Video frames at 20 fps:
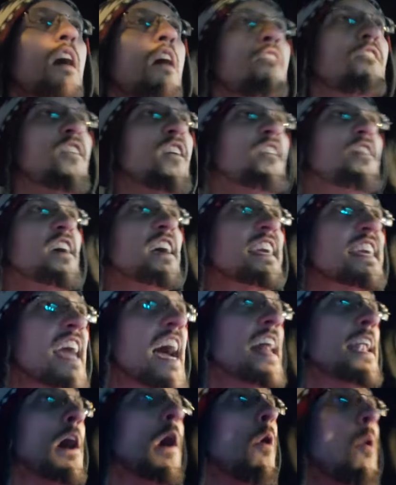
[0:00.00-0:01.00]
for the
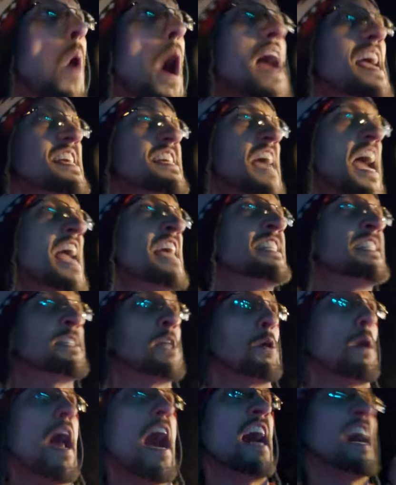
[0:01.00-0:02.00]
ghetto white
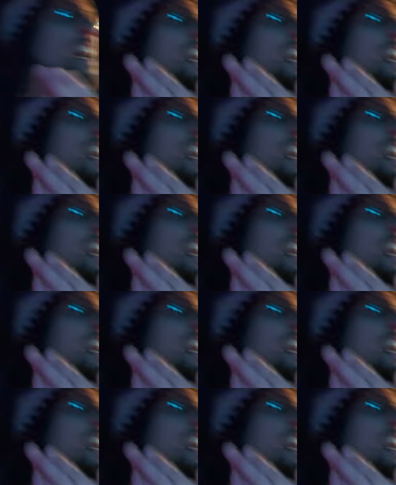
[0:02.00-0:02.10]
gangster I